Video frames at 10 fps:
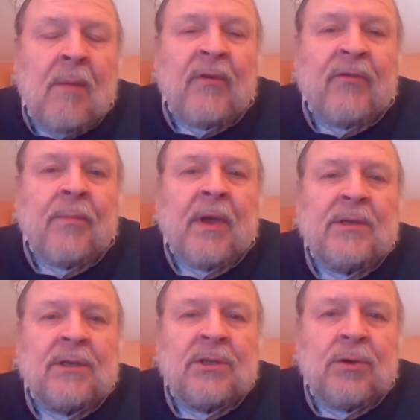But for
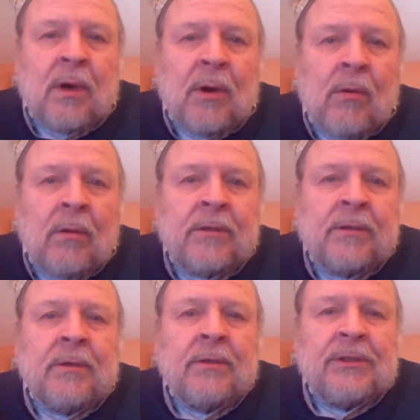patients who are
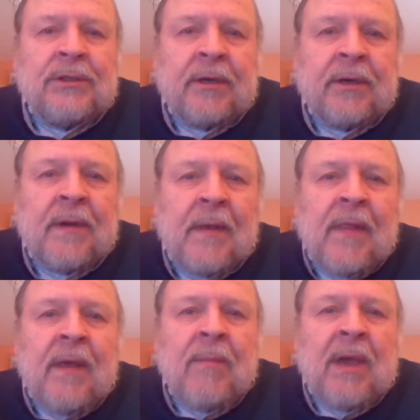older or sicker,
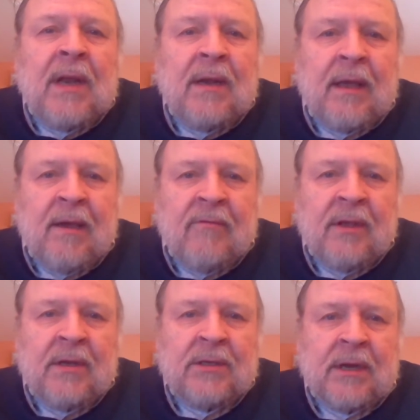they may not have
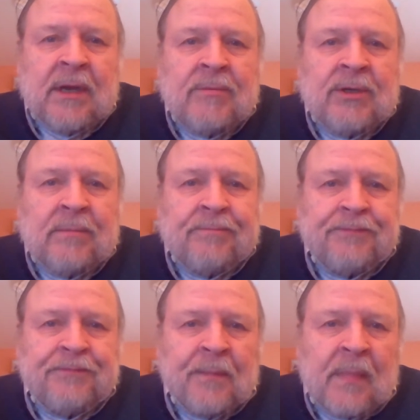that as an option.
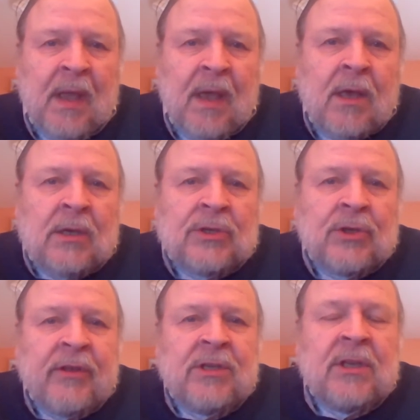
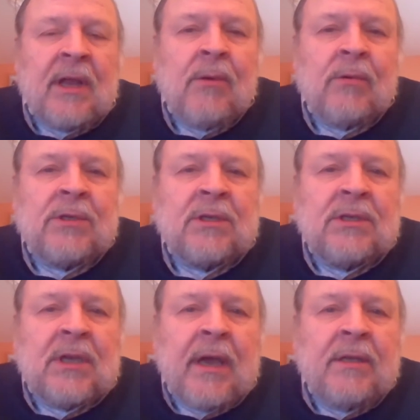So this study was
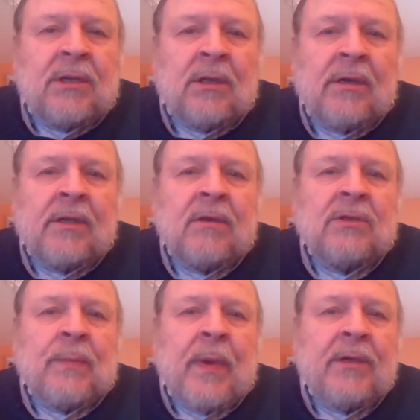designed to look at
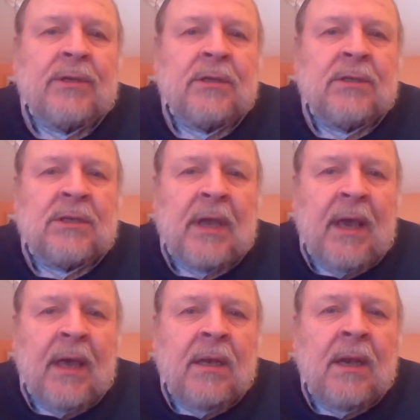those patients,
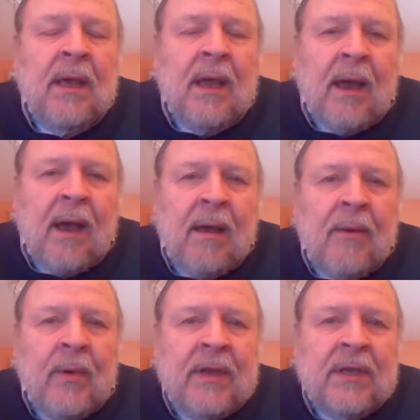and uh,
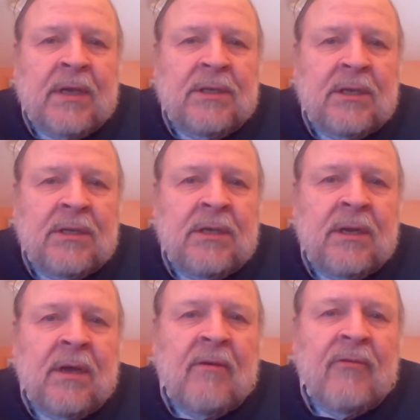what it consisted
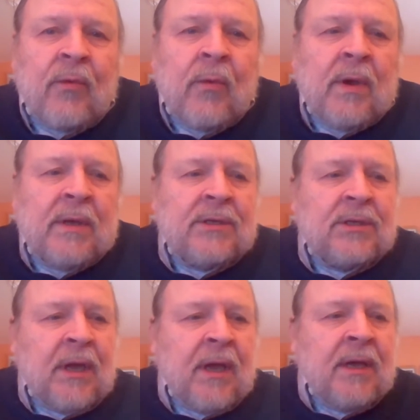of
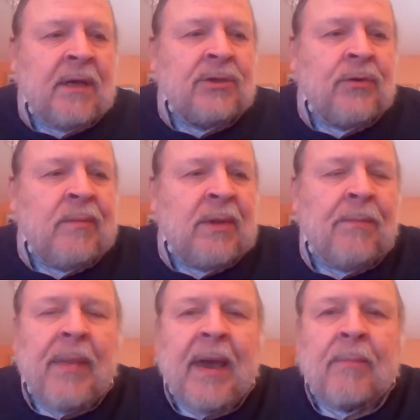was a, a treatment
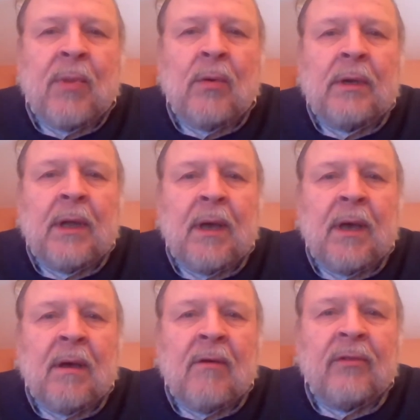backbone
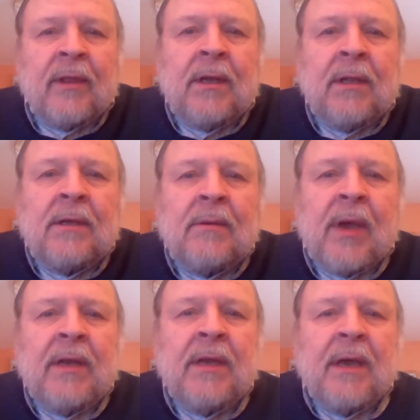uh, of
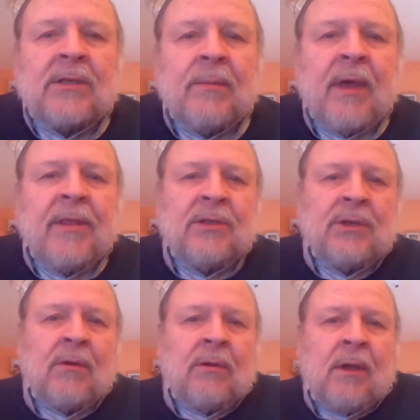lenalidomide
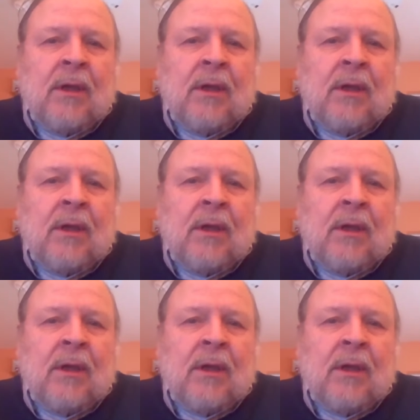dexamethasone,